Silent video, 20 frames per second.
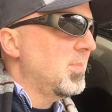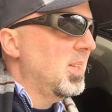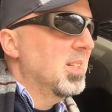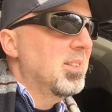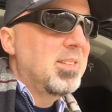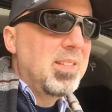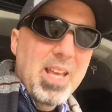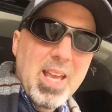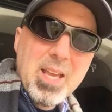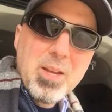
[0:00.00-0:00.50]

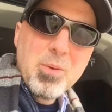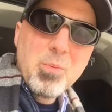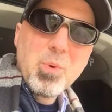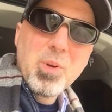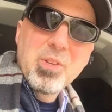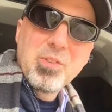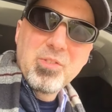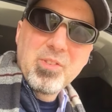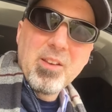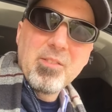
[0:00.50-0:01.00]
today
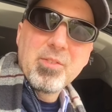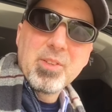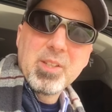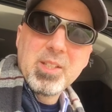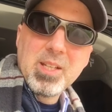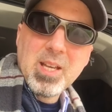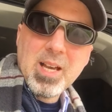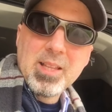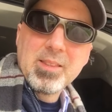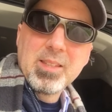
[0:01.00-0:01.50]
was definitely
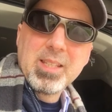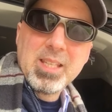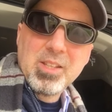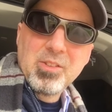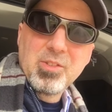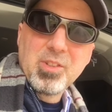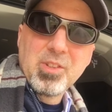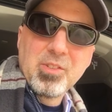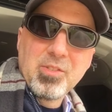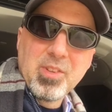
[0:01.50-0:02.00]
not the
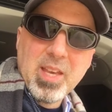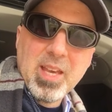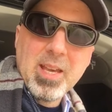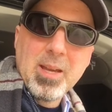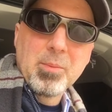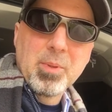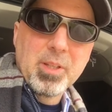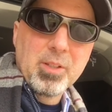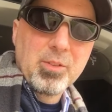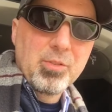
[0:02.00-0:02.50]
easiest day.
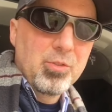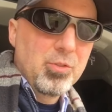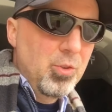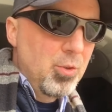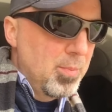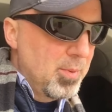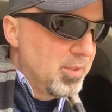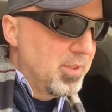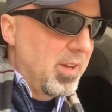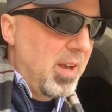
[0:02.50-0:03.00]
I'm like
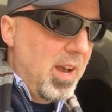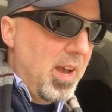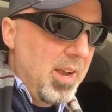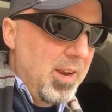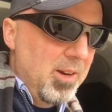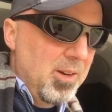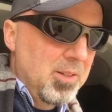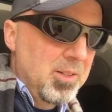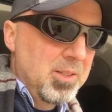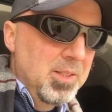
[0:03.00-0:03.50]
super
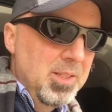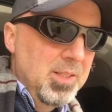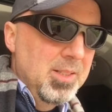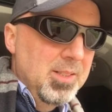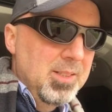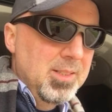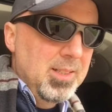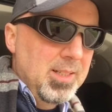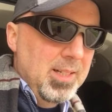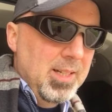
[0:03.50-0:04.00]
tired.
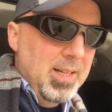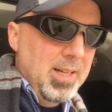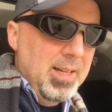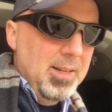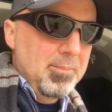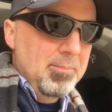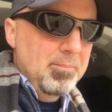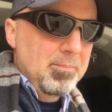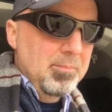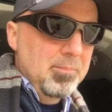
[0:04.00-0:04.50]

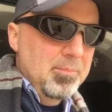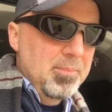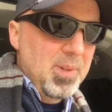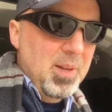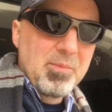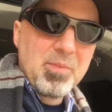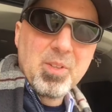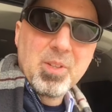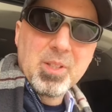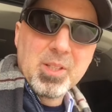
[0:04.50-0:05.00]

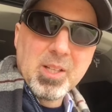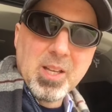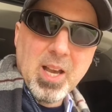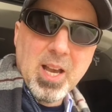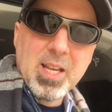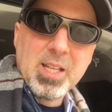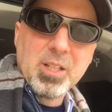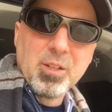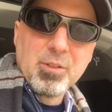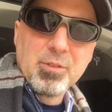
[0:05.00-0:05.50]
I'm feeling
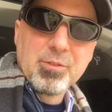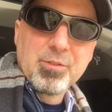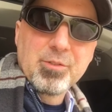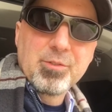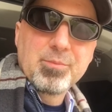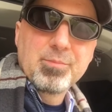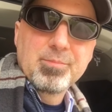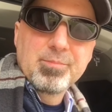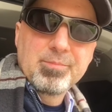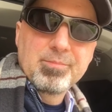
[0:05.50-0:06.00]
kind
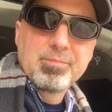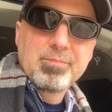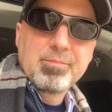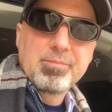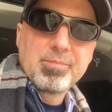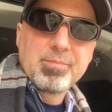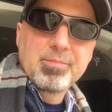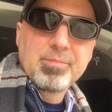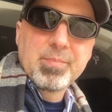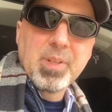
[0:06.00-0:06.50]
of
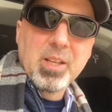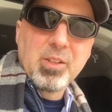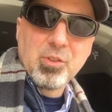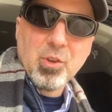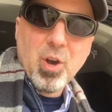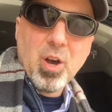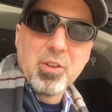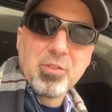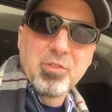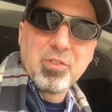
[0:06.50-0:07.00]

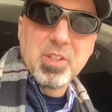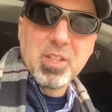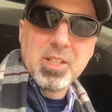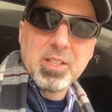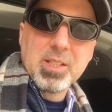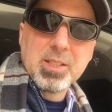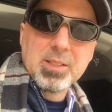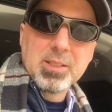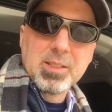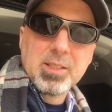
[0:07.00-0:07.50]
exhausted
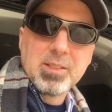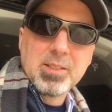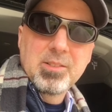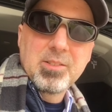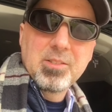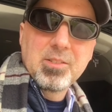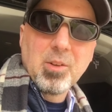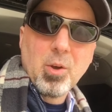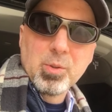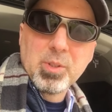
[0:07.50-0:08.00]
and
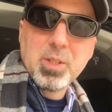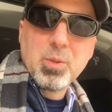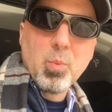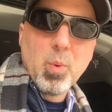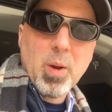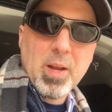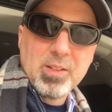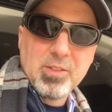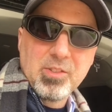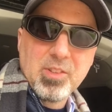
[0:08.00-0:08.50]
it's only
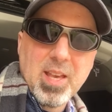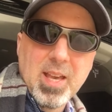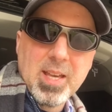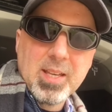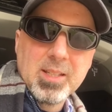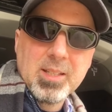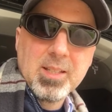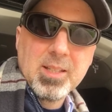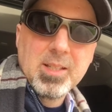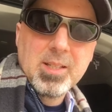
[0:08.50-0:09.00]

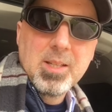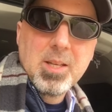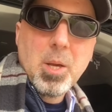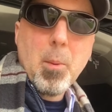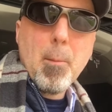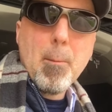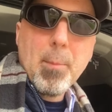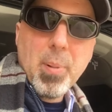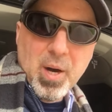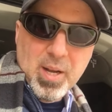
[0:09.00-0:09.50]
Wednesday,
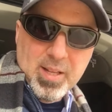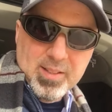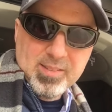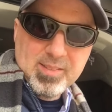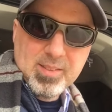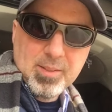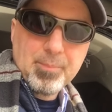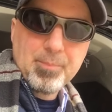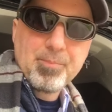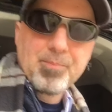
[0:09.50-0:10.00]
but